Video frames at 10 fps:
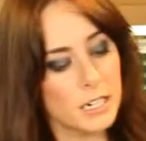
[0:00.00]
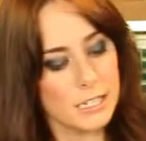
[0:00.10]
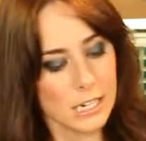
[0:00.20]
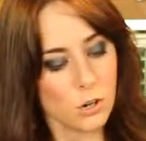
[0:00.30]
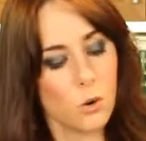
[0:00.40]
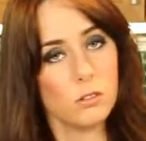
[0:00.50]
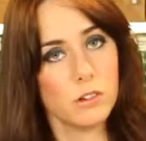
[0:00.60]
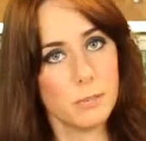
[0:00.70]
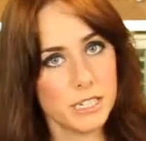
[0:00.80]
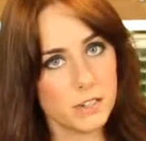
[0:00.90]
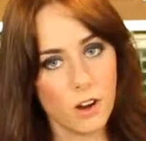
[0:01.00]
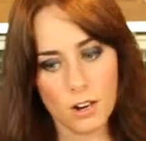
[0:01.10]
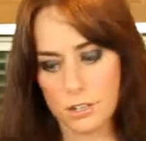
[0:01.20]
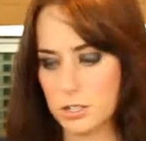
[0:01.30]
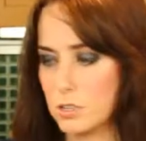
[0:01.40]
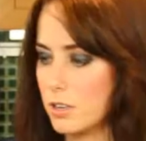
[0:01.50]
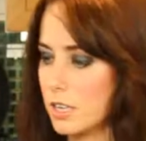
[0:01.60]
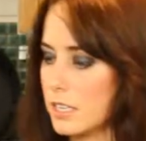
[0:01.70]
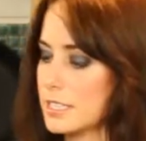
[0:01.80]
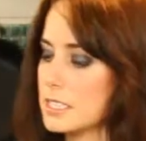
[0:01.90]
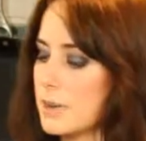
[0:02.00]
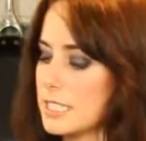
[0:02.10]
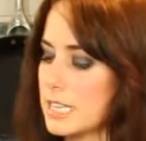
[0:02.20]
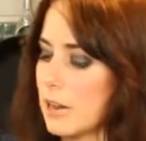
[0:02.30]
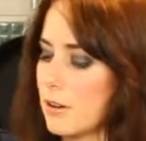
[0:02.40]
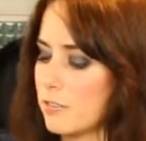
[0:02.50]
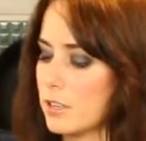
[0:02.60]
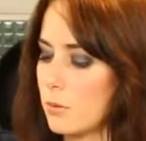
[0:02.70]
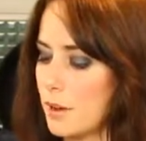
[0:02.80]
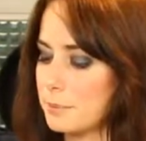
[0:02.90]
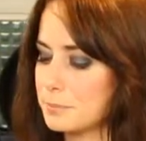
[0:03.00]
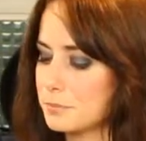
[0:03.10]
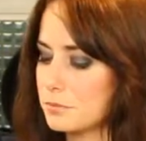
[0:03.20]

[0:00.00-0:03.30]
And it's like your own little piece of art, so you can customize it however you want.